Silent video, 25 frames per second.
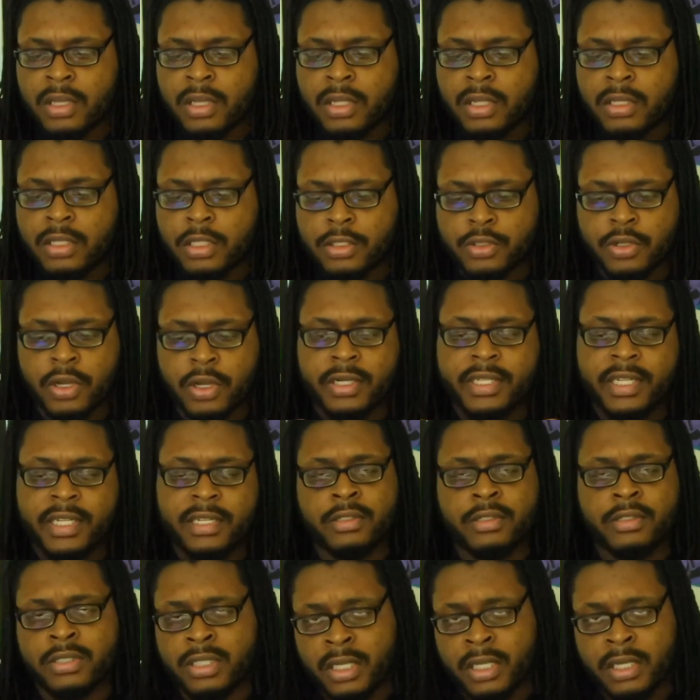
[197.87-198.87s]
the drug
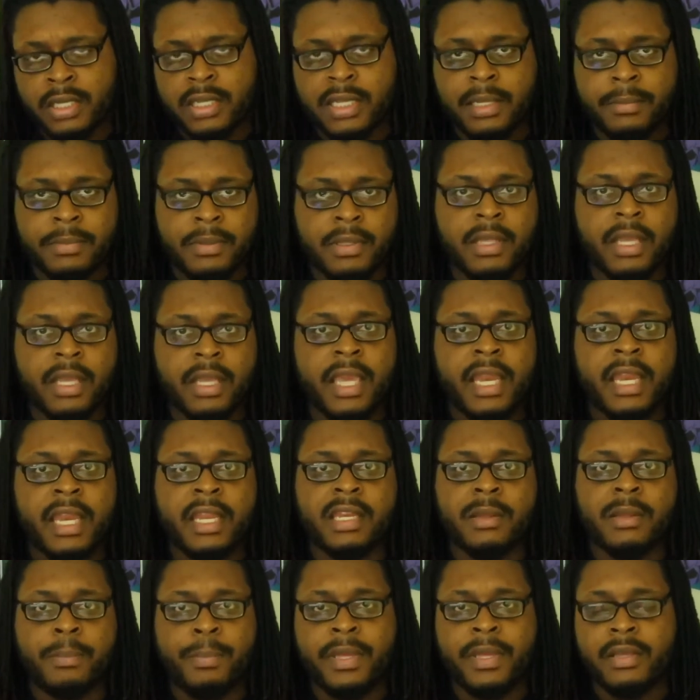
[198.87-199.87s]
dealers end up getting
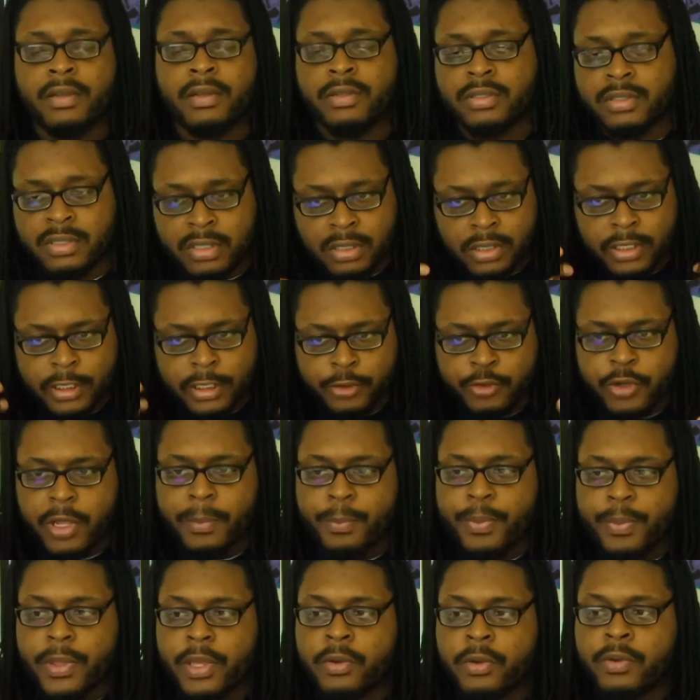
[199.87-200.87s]
the pills to
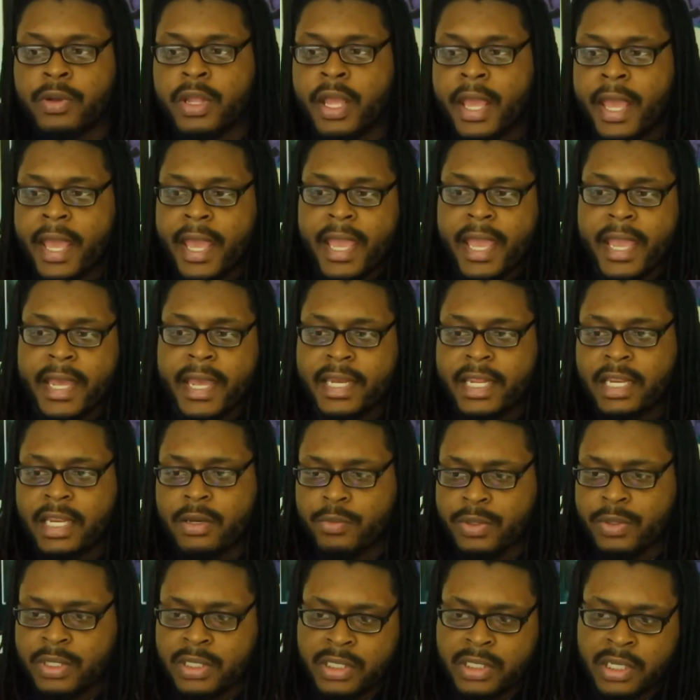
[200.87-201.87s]
distribute, and then
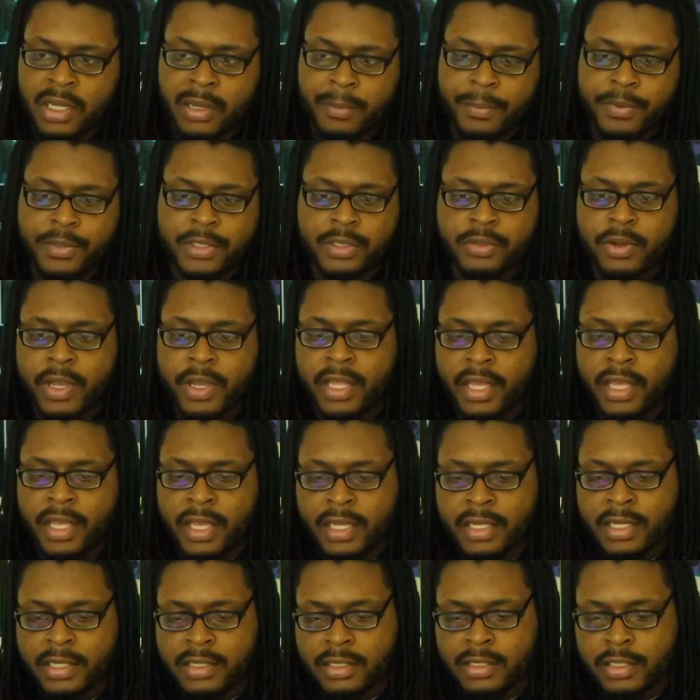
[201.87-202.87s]
we jump straight
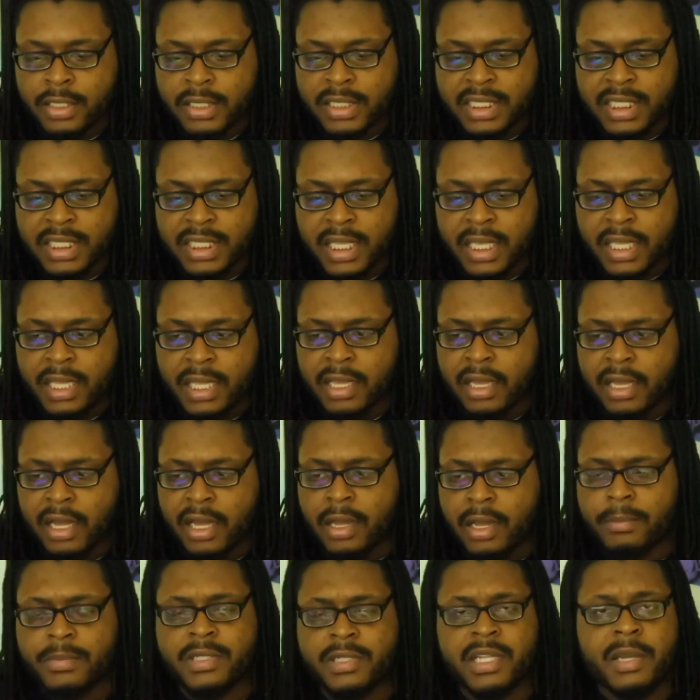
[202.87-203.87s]
into seeing
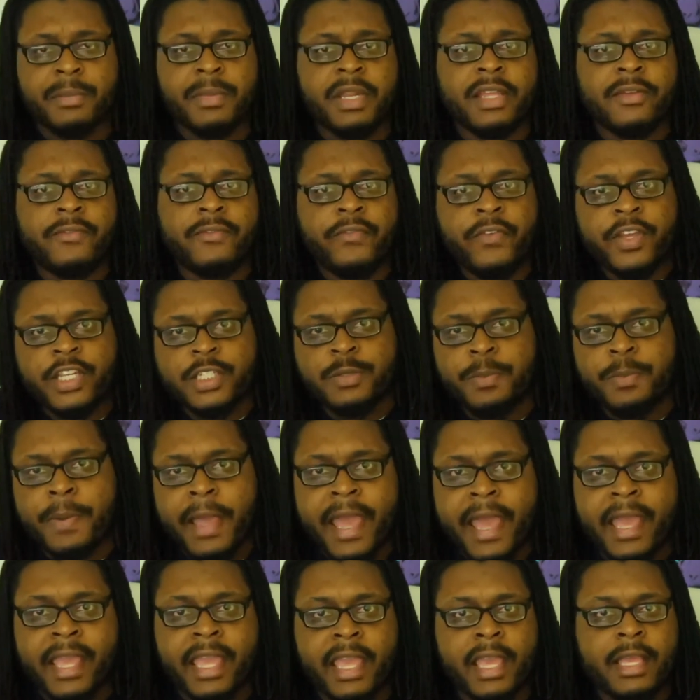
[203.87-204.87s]
Dominique
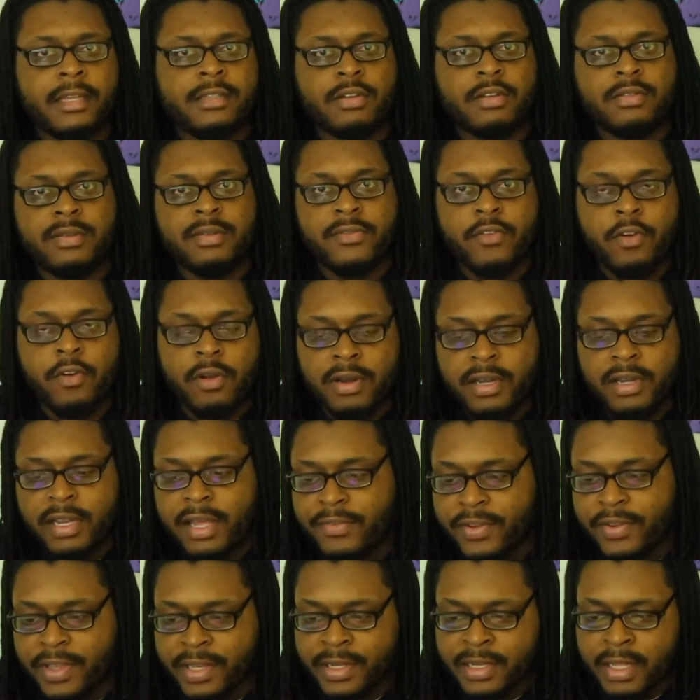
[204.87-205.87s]
Fishback and Joseph
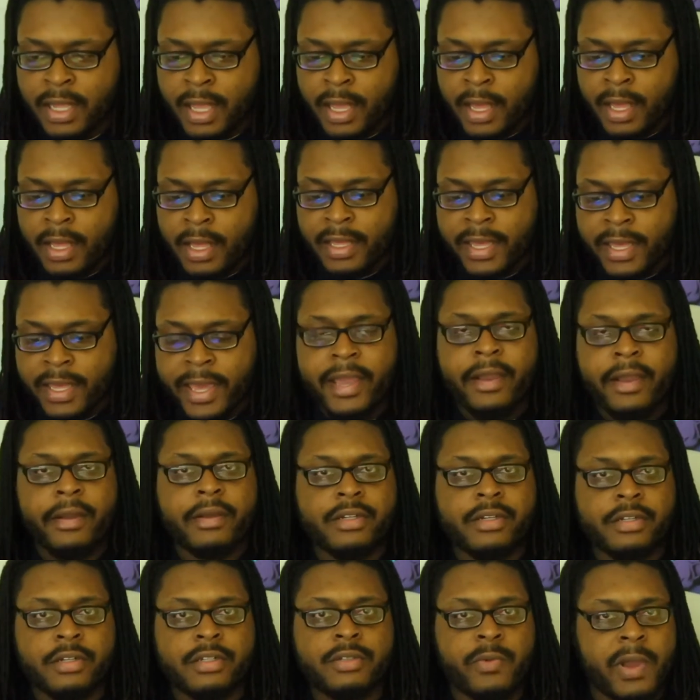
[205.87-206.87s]
Gordon-Levitt
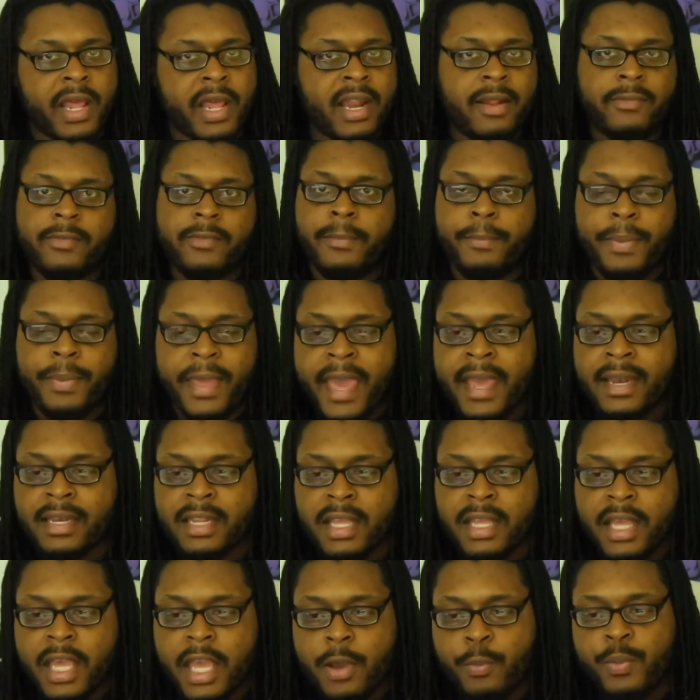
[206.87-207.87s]
characters right off the bat,
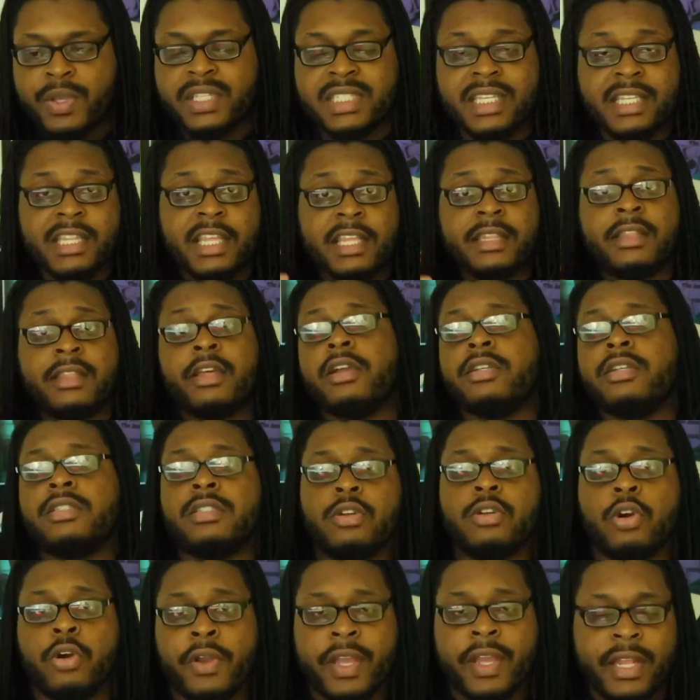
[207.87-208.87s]
and we see that their
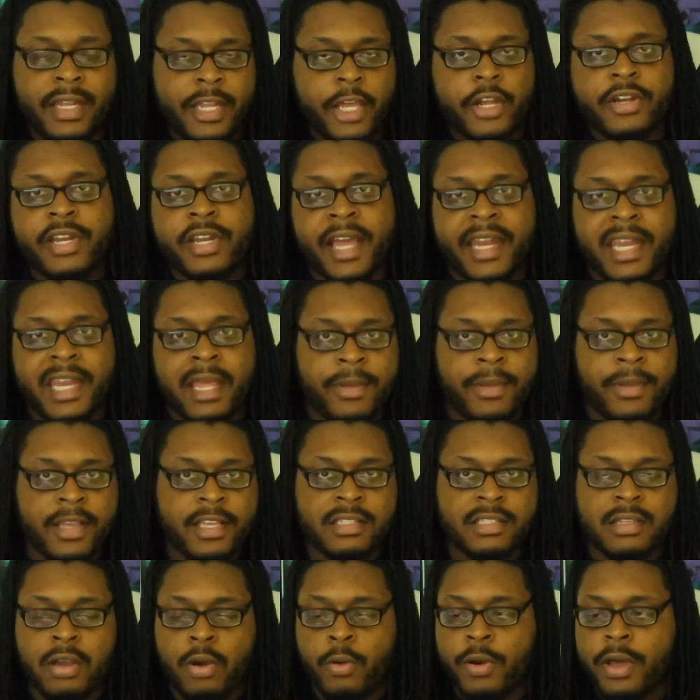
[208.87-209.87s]
story and their dynamic
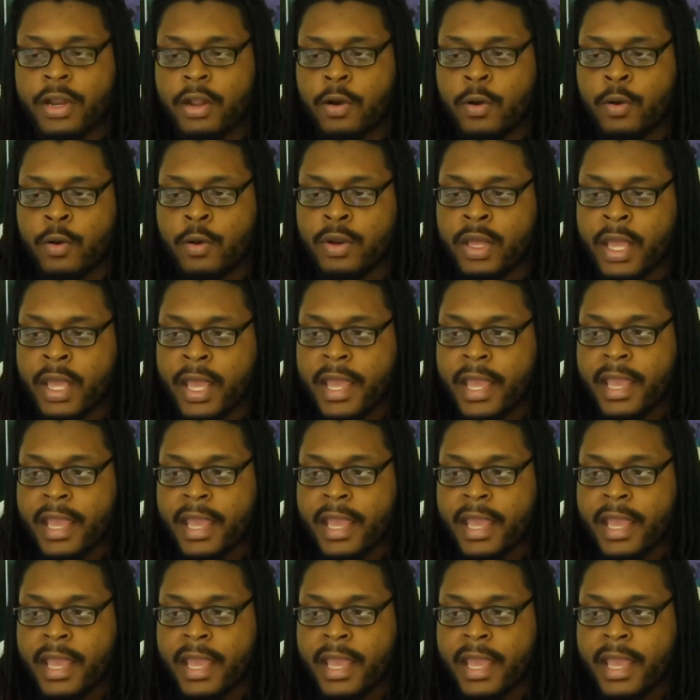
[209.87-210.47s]
is going on.